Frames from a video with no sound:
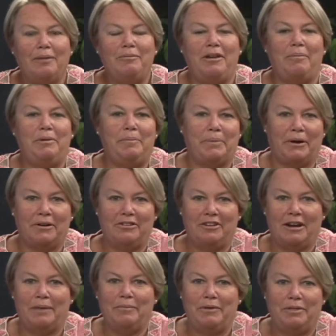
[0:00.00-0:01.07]
Debbie Birch,
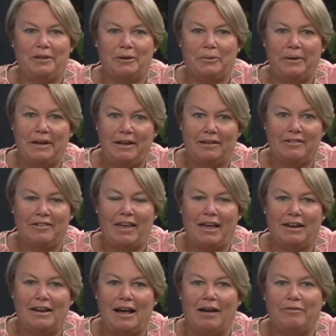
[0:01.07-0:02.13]
and I'm with the Queen Anne's
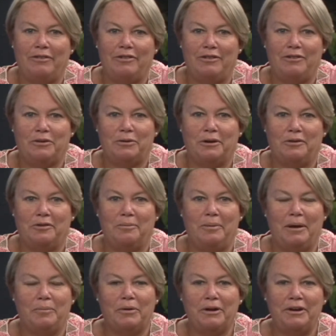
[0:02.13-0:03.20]
County Office of Tourism,
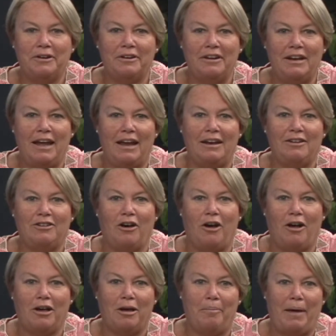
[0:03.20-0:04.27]
and we're here today to
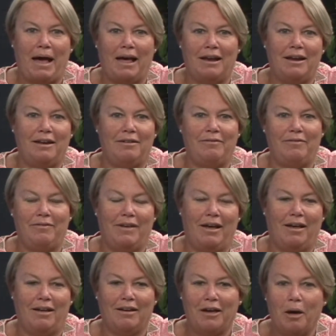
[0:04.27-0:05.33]
talk about an,
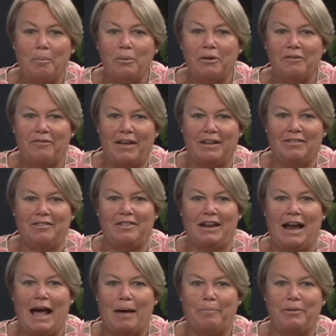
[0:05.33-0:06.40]
a couple events
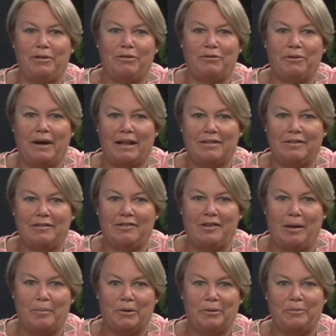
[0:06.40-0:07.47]
that happened throughout the
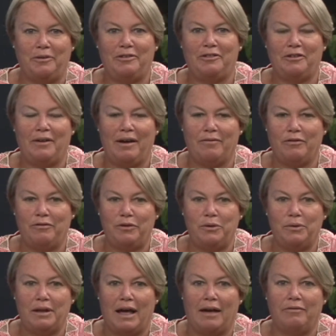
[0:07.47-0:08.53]
summer, and we still have a
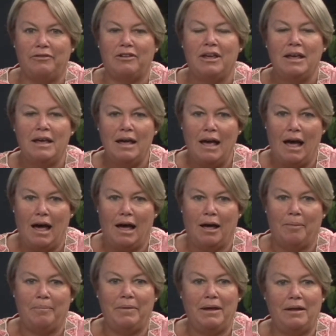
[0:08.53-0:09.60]
few left.
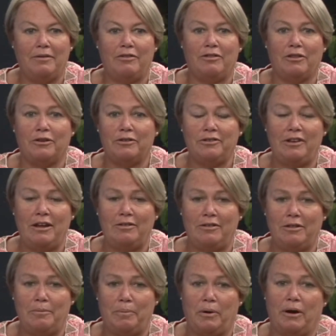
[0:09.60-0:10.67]
Um, it's Thursdays
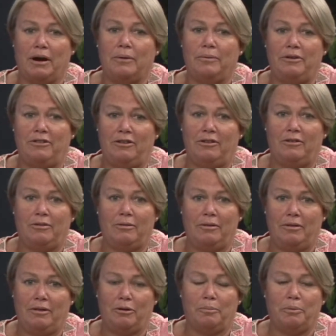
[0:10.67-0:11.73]
in the Park, which is
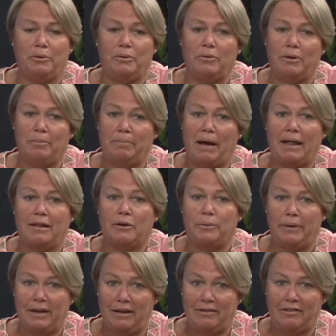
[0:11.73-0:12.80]
they're put on by the
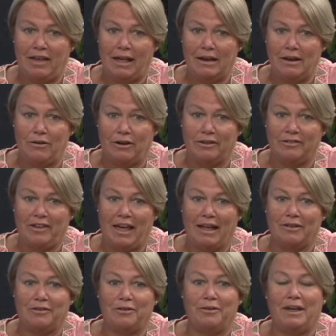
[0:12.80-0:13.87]
Queen Anne's County Arts Council,